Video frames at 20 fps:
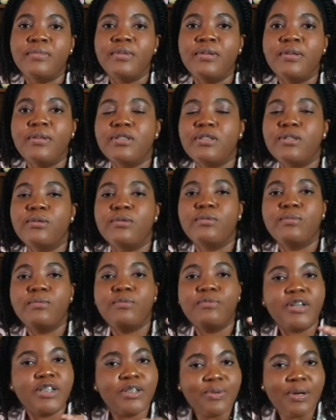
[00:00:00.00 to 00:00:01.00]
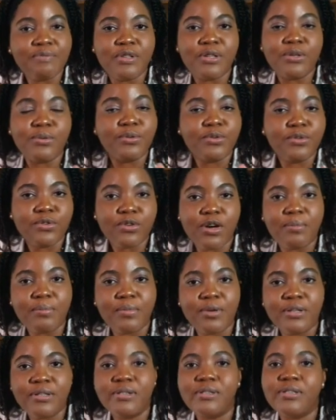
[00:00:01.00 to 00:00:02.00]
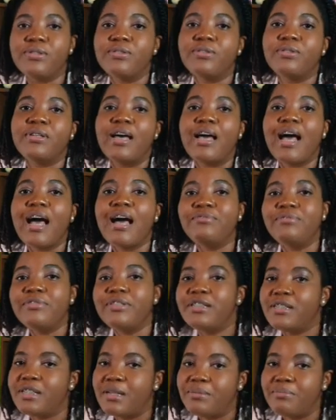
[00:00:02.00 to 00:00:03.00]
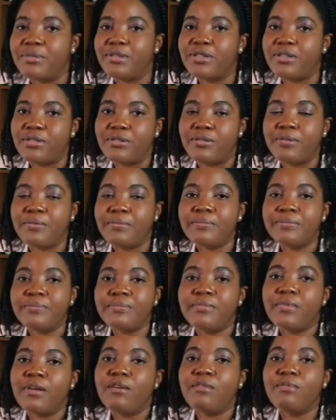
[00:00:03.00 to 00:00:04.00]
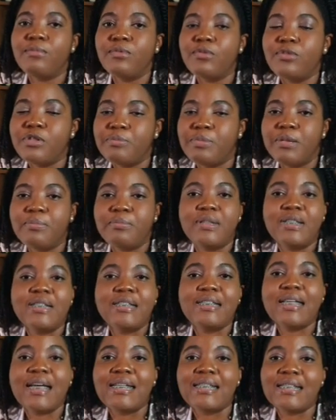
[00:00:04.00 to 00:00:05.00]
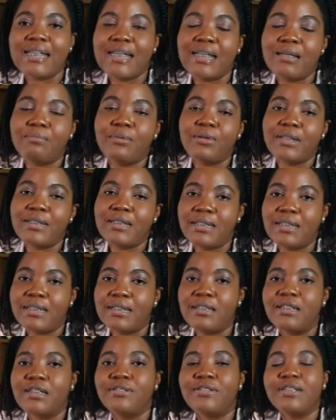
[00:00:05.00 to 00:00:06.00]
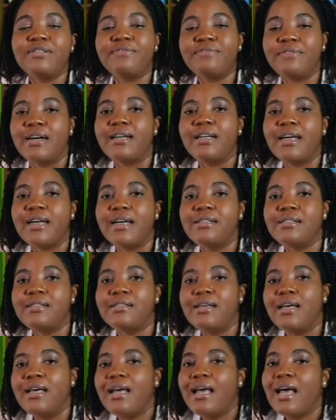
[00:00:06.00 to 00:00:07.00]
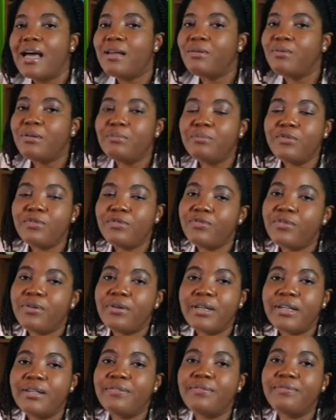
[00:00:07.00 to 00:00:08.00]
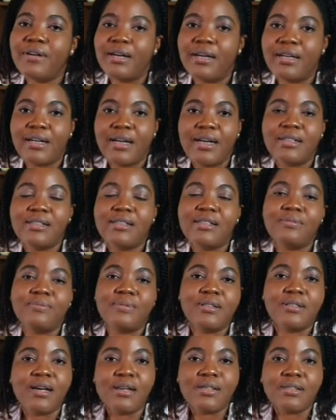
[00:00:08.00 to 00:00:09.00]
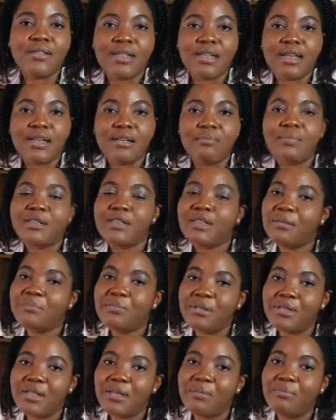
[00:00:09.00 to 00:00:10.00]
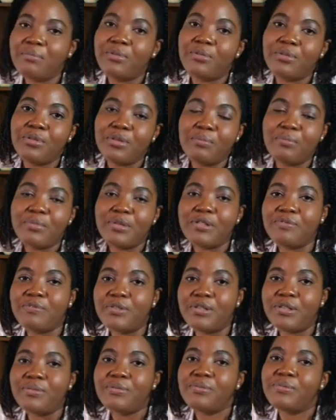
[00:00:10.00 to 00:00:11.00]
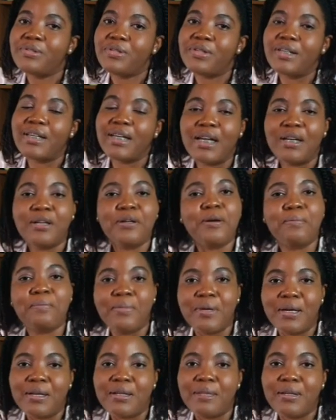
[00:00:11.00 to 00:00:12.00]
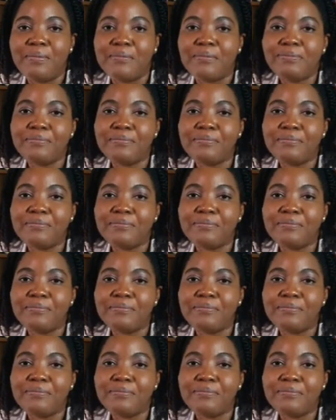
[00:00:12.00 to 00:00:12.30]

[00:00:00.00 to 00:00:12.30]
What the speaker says: So first we have to know normal. So the average temperature of most people is 98.6 degrees Fahrenheit. And we'll move forward in Fahrenheit as we talk today, but I'll present both numbers for you so you can compare them.